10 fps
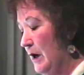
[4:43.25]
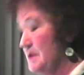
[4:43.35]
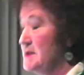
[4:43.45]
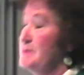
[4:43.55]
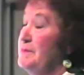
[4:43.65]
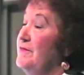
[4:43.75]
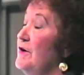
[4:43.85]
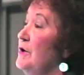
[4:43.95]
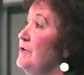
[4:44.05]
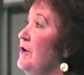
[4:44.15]
I was
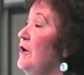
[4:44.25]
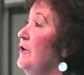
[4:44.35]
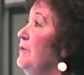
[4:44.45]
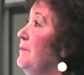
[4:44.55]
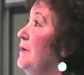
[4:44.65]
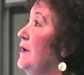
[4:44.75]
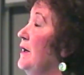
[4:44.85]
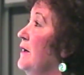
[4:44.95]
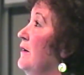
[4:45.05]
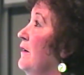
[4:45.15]
followed home
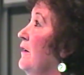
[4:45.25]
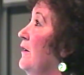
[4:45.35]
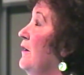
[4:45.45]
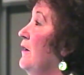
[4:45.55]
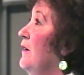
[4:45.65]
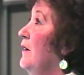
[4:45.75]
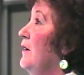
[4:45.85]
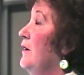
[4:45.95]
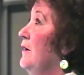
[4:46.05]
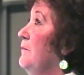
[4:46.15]
by,
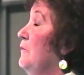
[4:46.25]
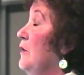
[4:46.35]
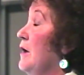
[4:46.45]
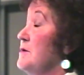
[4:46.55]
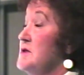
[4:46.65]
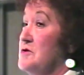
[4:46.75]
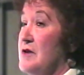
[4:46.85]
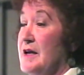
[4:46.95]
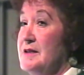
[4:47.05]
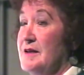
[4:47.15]
I was
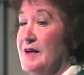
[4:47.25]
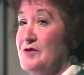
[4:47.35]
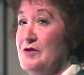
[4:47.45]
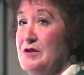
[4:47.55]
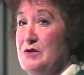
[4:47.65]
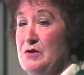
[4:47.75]
attracted actually